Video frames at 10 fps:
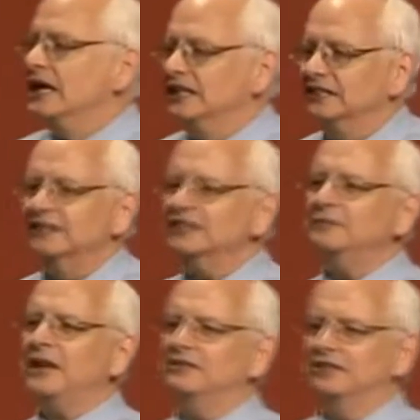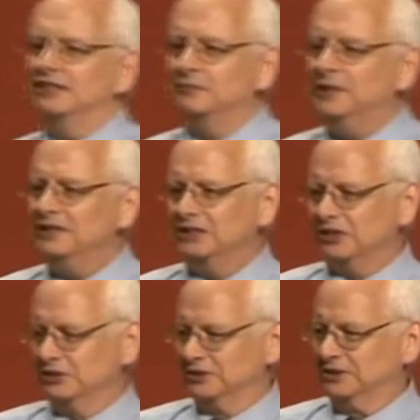And he sends them out and says, be the
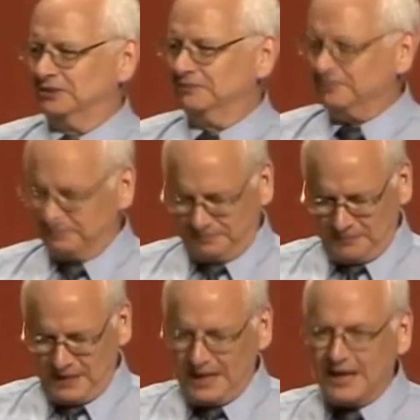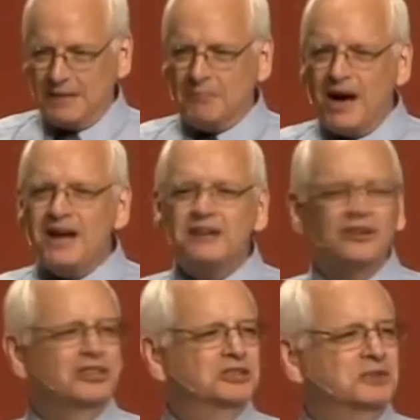church. And by and
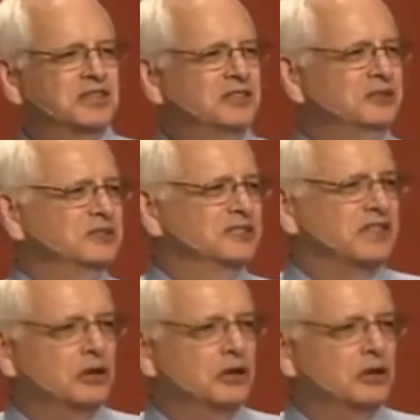large, what they do is they say,